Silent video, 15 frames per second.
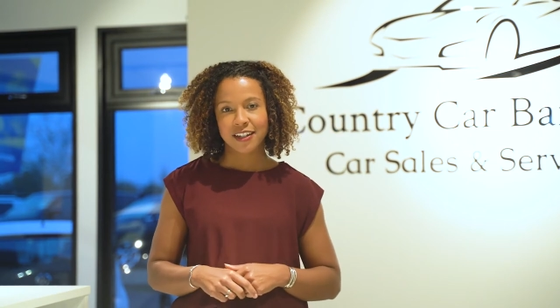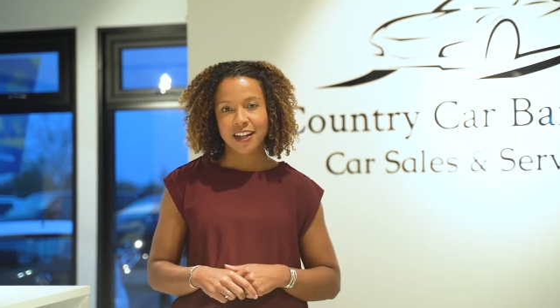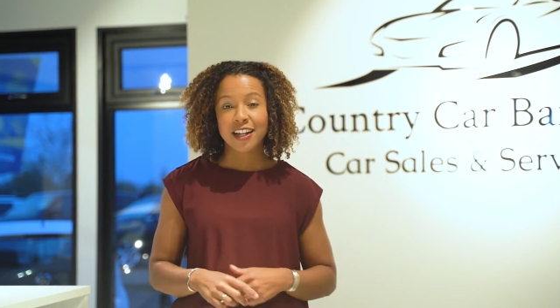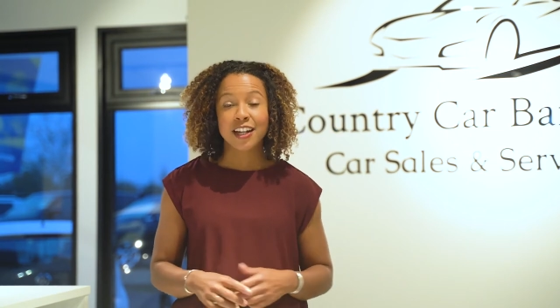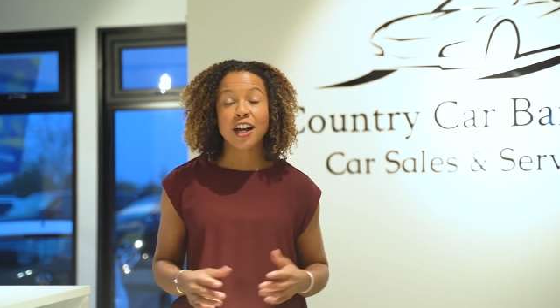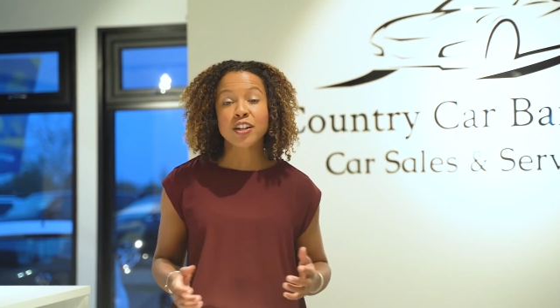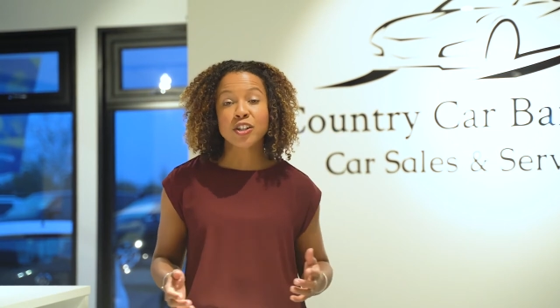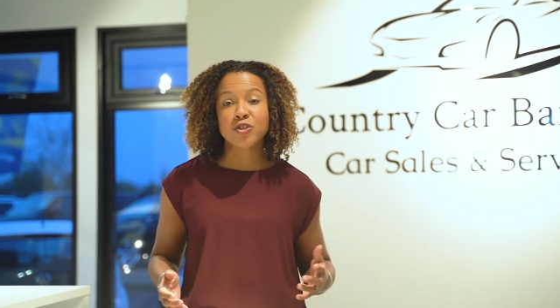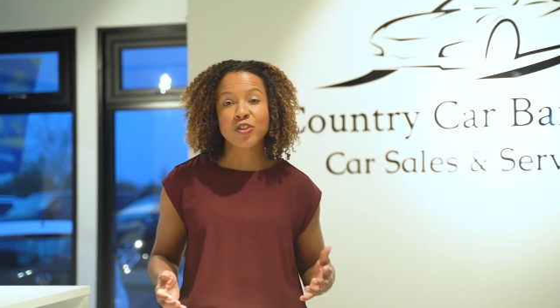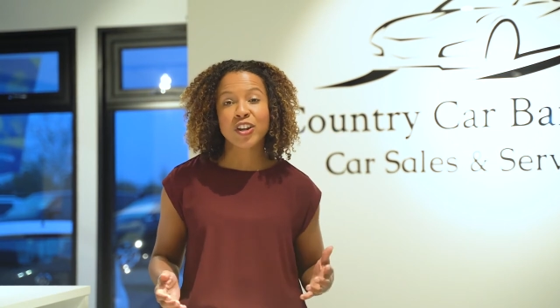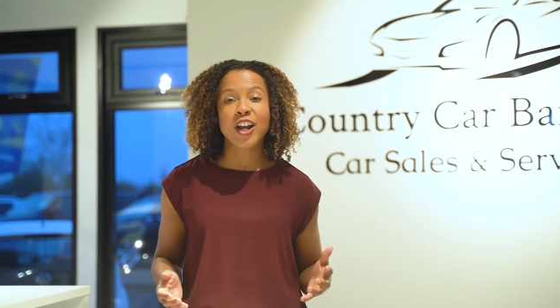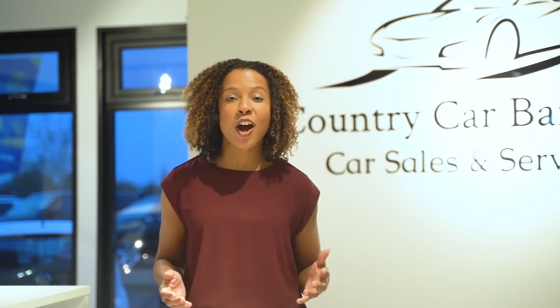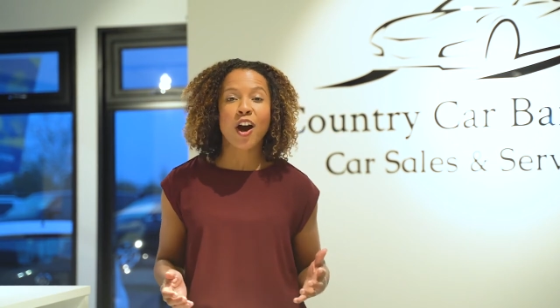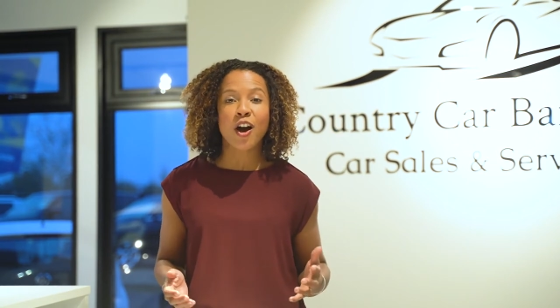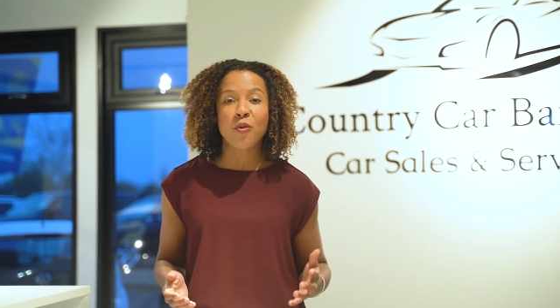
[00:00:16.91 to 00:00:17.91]
At
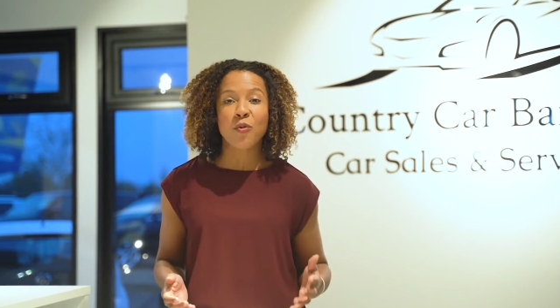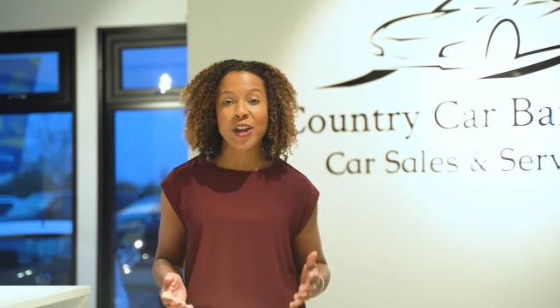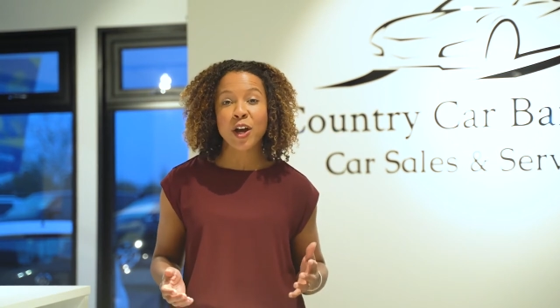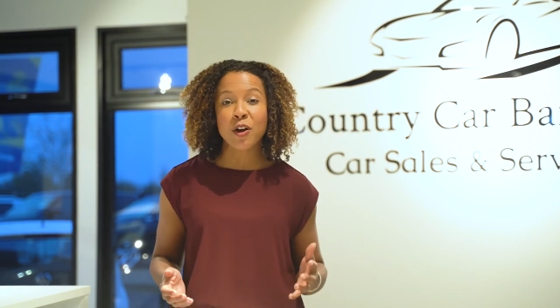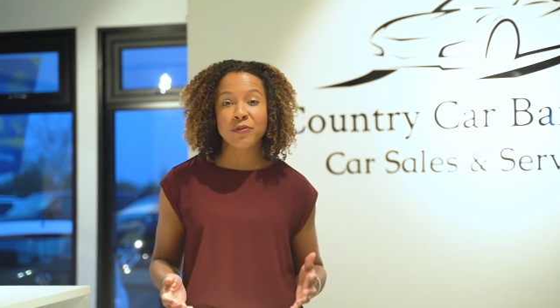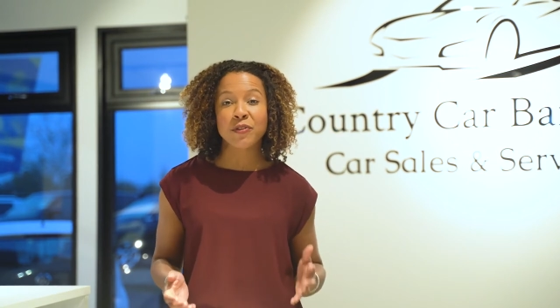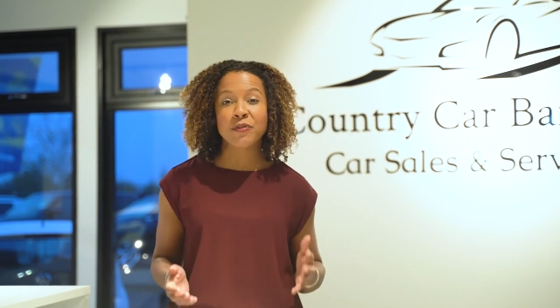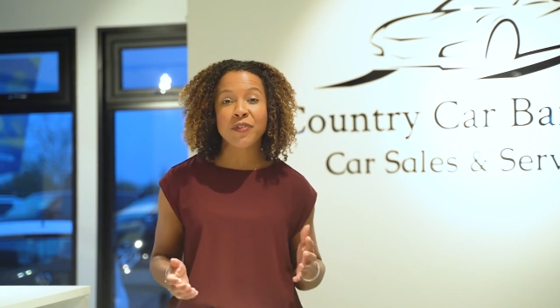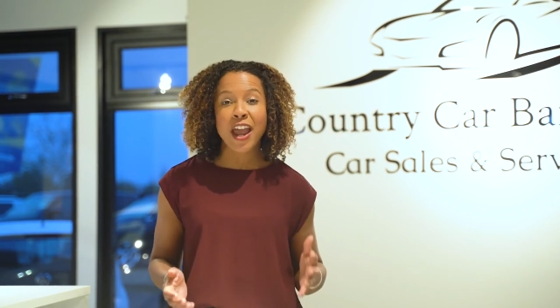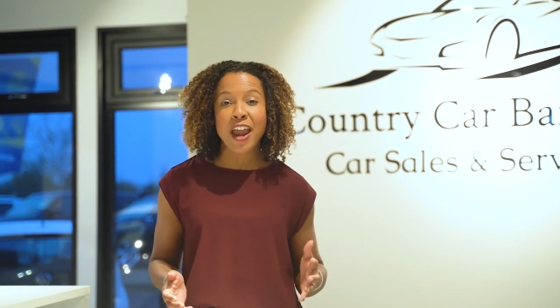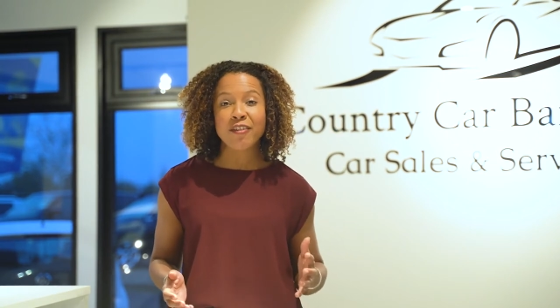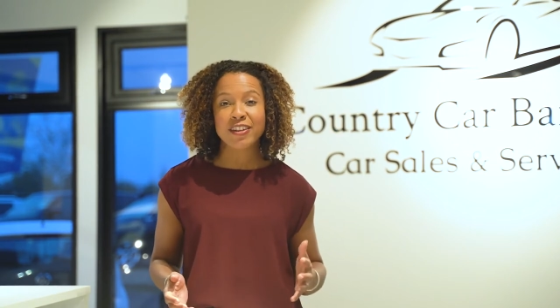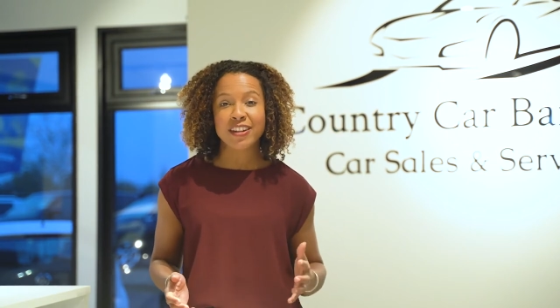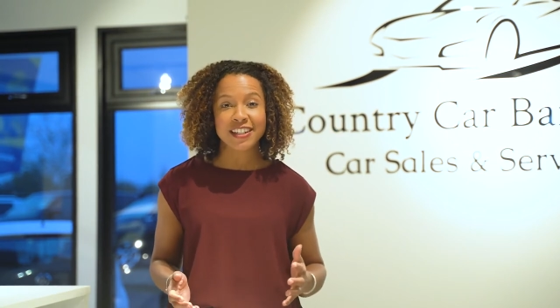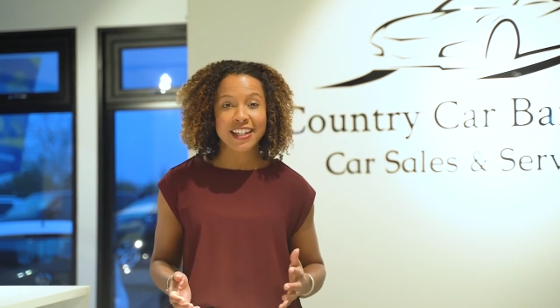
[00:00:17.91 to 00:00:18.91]
Country Car, we offer
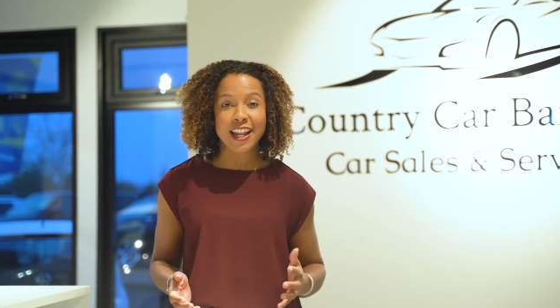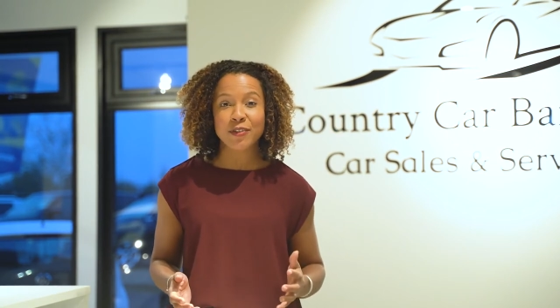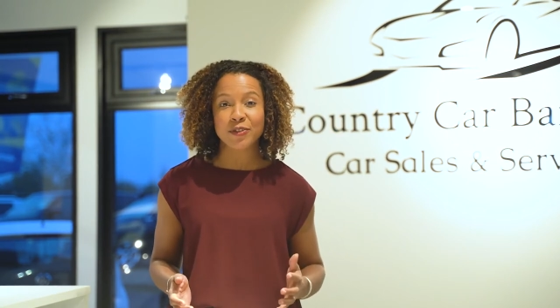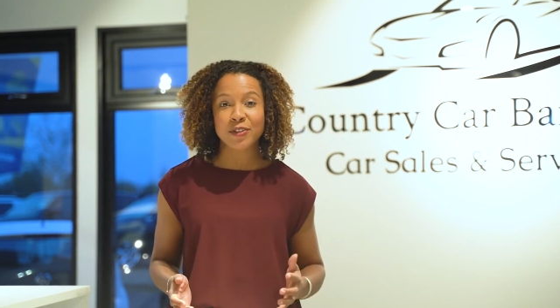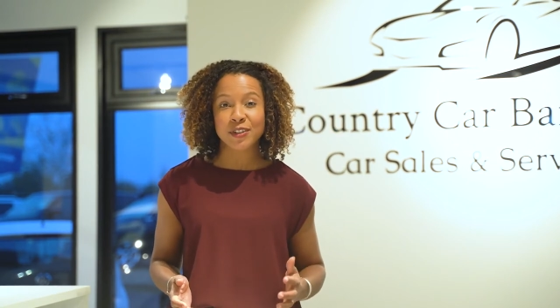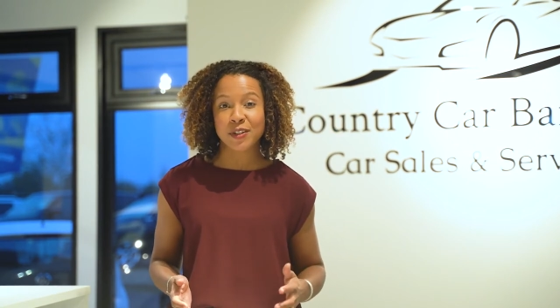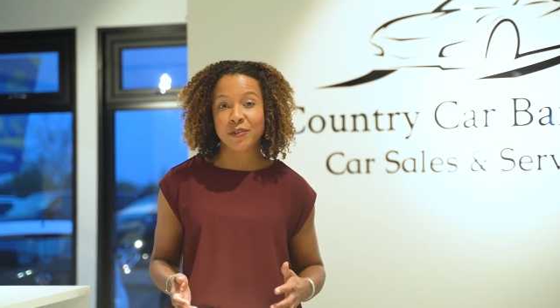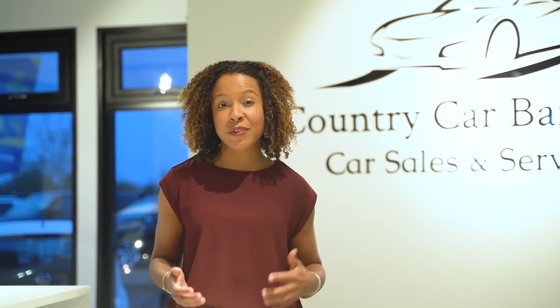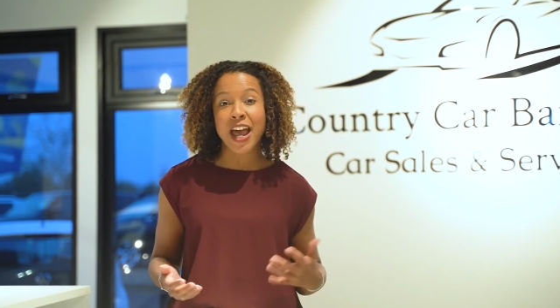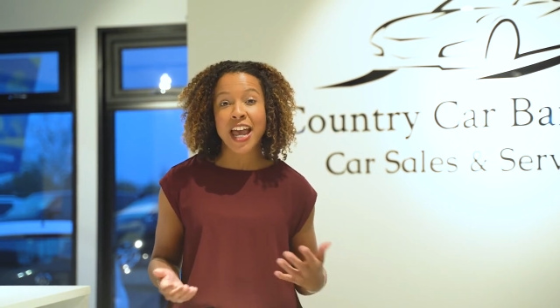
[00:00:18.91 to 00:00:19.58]
various levels of